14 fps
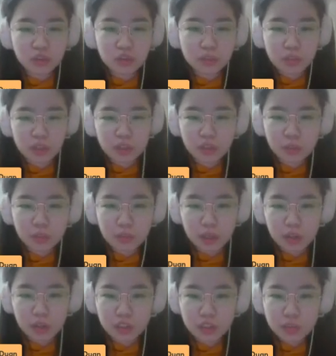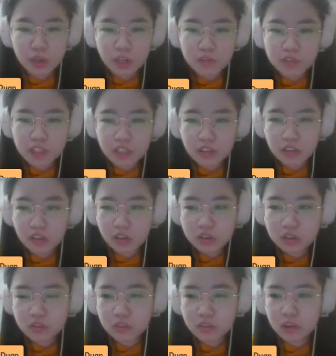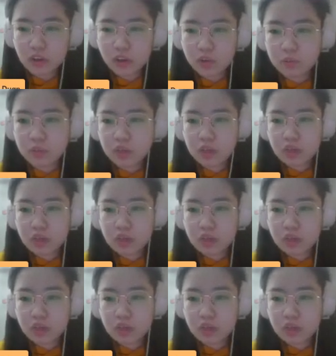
microbial small apps catalog from